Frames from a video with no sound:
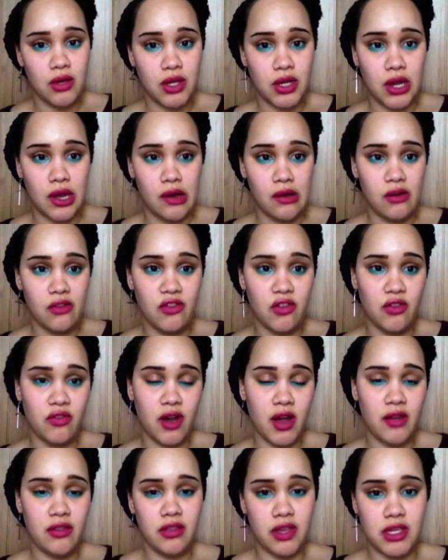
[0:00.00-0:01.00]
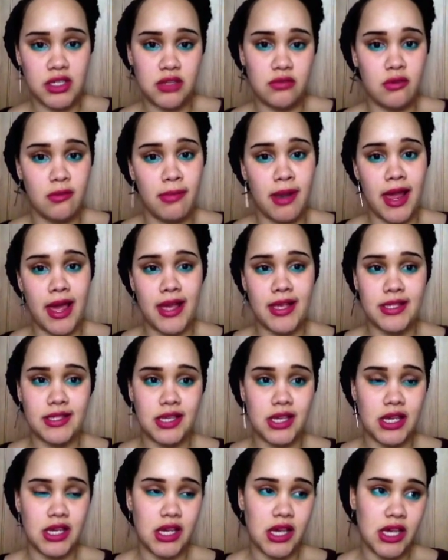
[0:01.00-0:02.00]
you know, if you find things to replace
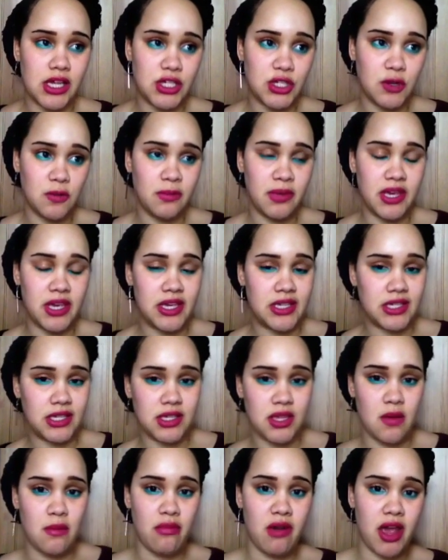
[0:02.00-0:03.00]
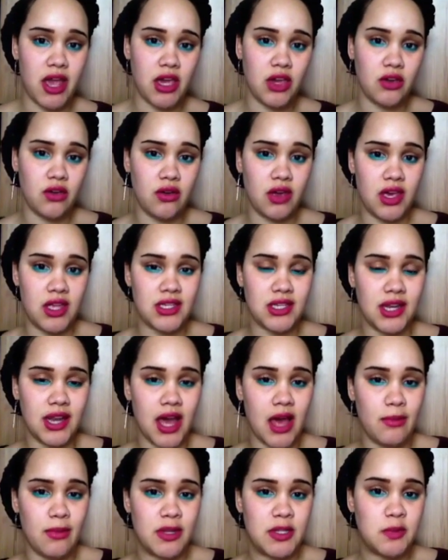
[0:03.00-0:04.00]
it, it should be easy to break your eating
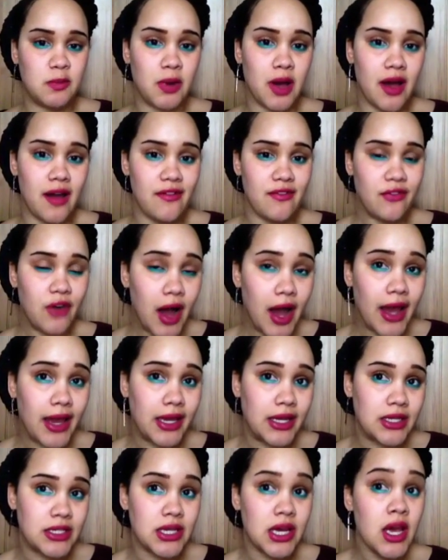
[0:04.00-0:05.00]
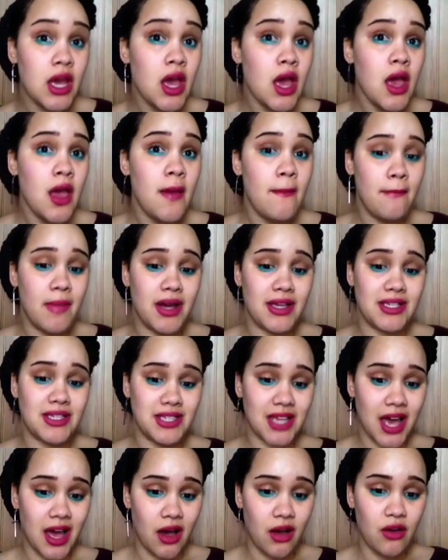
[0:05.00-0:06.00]
habits. But I find
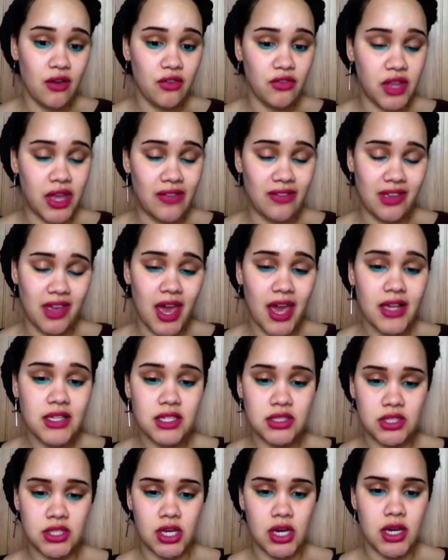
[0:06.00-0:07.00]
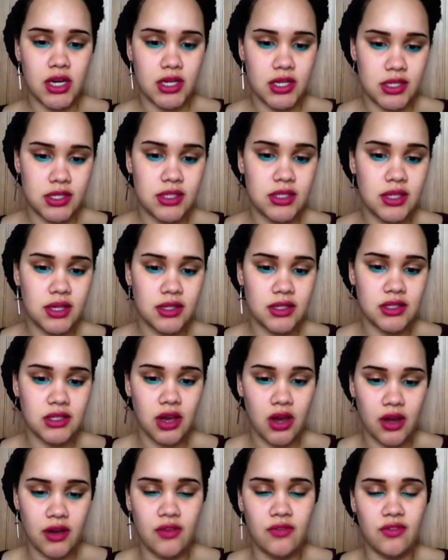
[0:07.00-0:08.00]
myself that the exercise
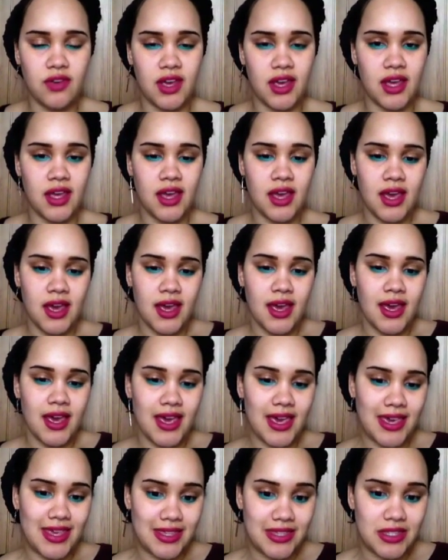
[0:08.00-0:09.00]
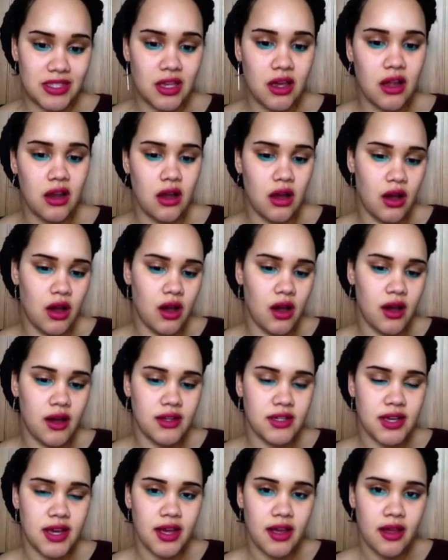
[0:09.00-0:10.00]
side of it is a lot
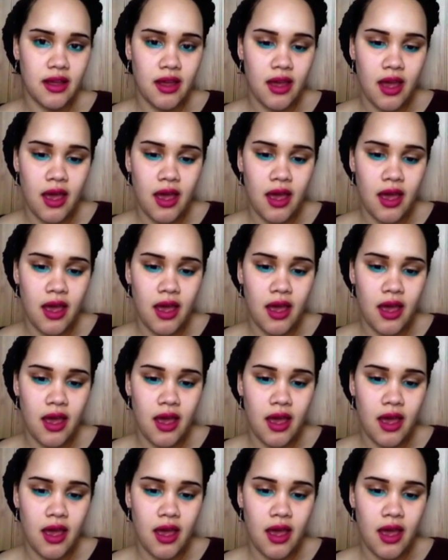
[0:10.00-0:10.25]
harder.